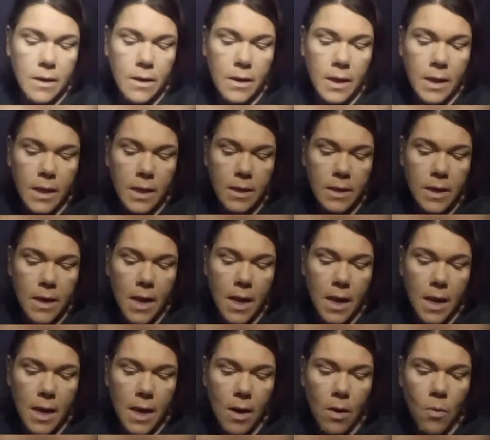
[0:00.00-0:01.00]

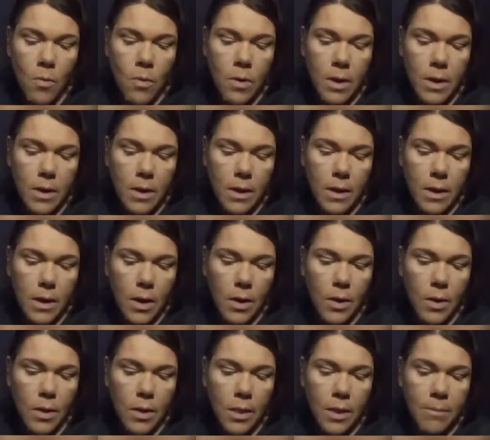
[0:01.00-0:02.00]
now
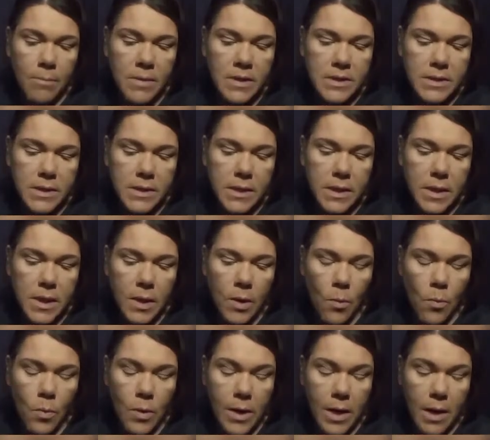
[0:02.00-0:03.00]
let me see
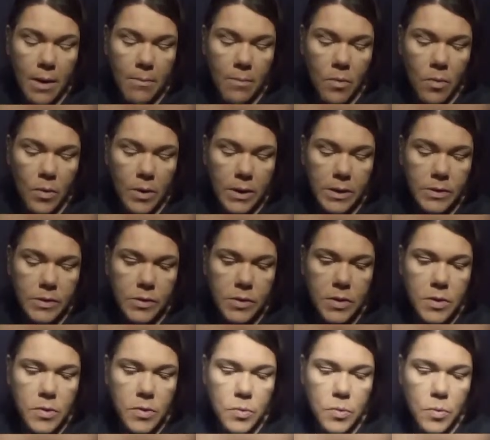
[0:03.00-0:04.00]
what I'm going to
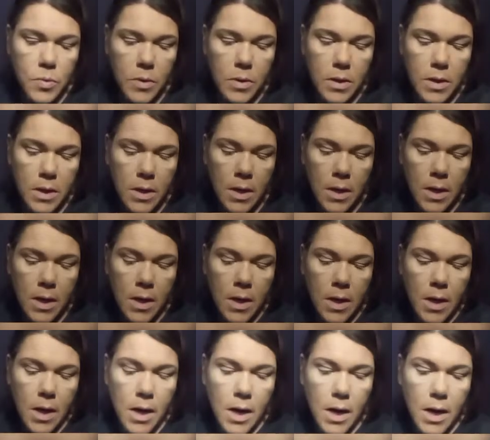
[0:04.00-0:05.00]
do.
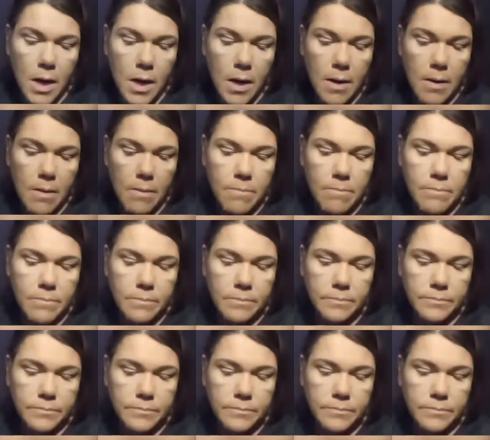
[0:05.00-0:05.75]
I